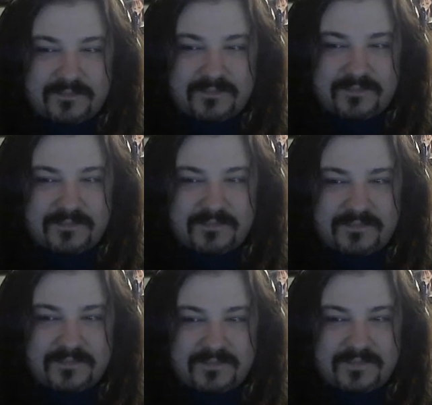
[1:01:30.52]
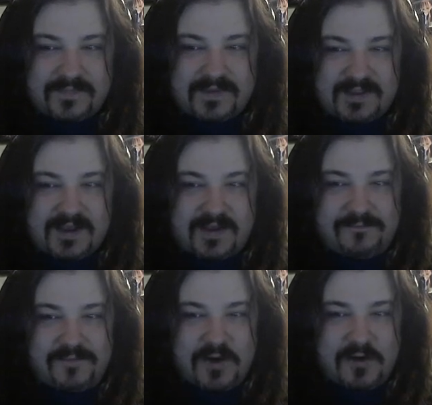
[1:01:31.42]
You got your
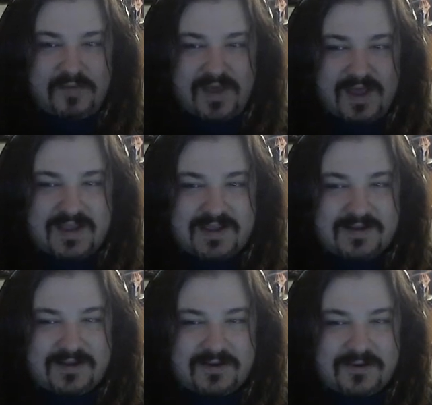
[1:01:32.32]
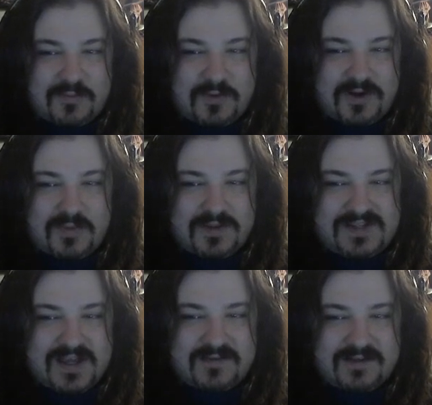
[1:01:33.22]
phone back! Good work, Will
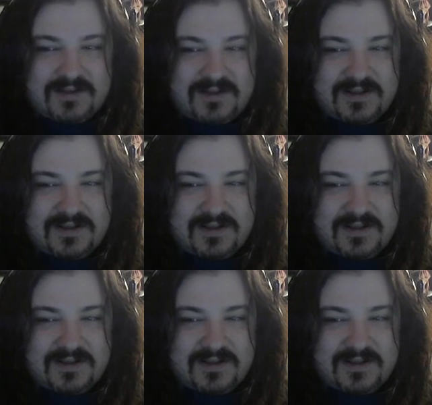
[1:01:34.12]
Tafty.